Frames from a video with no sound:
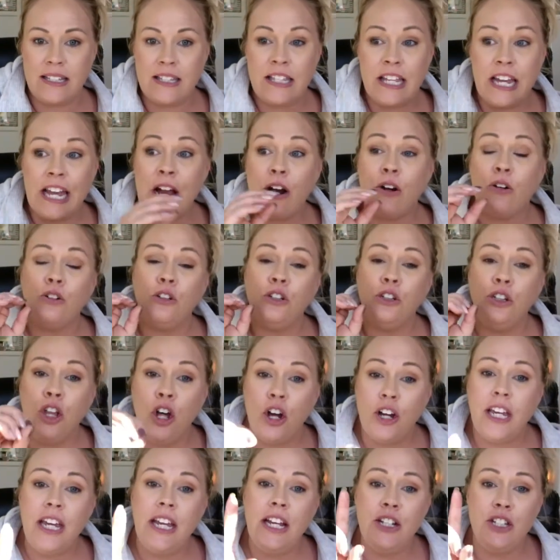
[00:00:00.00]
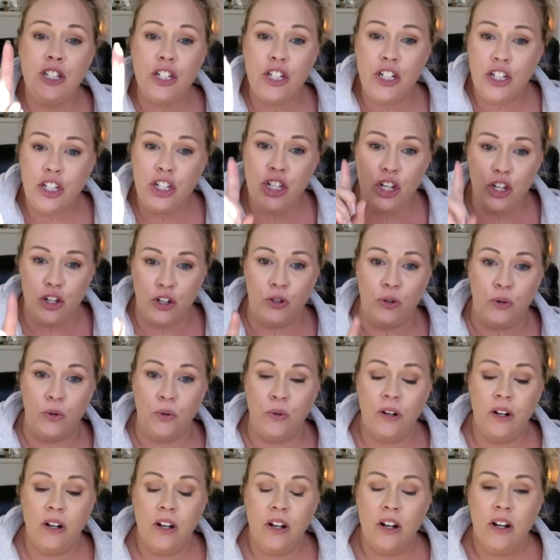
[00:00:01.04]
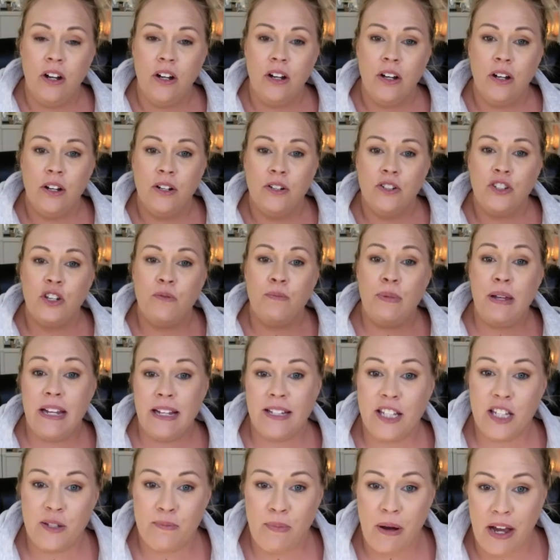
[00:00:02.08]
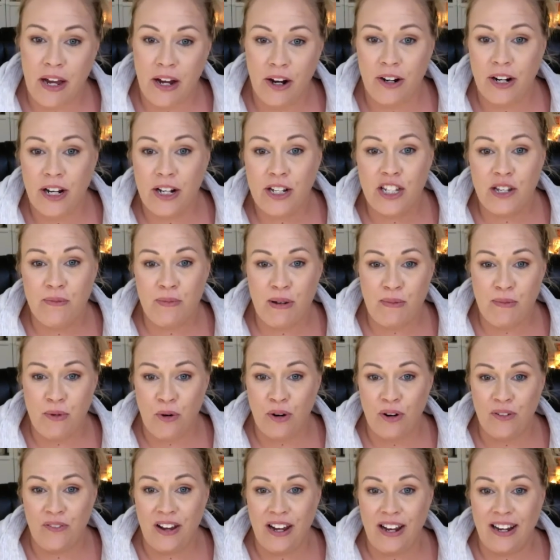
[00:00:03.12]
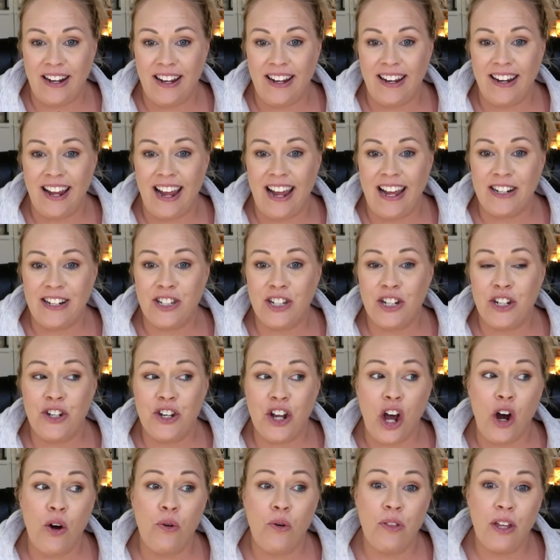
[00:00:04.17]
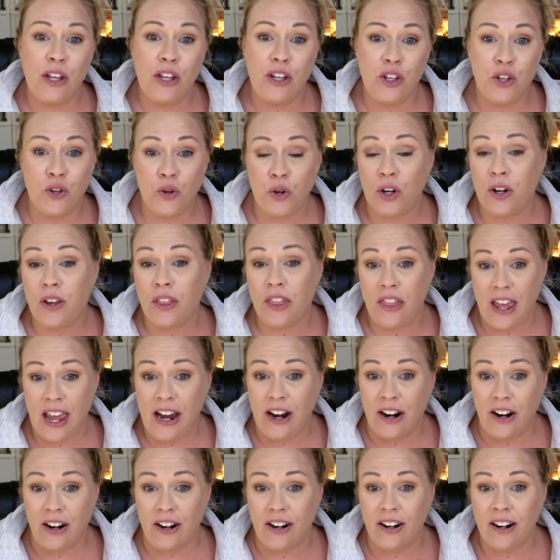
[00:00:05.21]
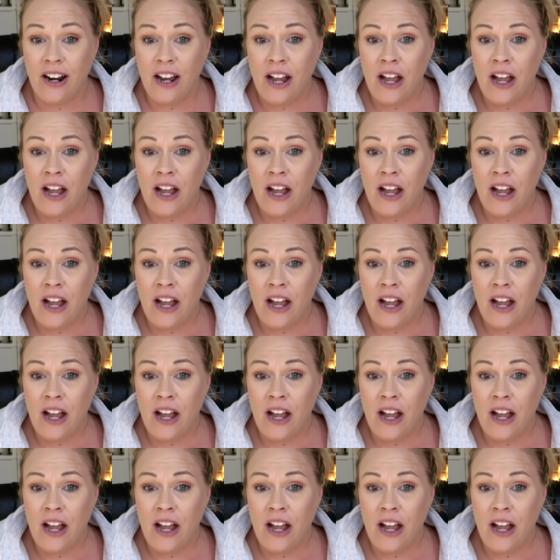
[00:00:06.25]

They are looking to you to be inspired and to be motivated and to know that you're there.